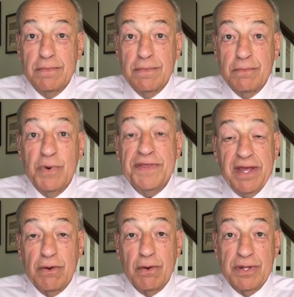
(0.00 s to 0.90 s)
With
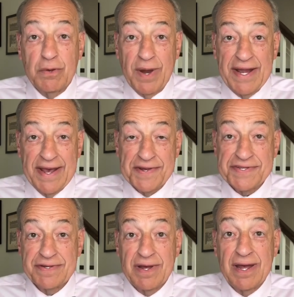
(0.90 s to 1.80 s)
ear on the White
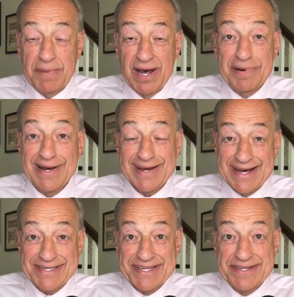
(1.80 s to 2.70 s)
House, I'm Bob
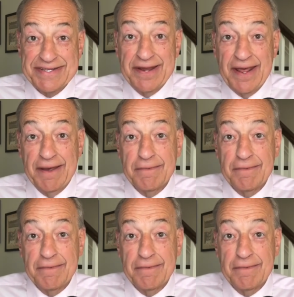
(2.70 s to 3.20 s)
Costantini.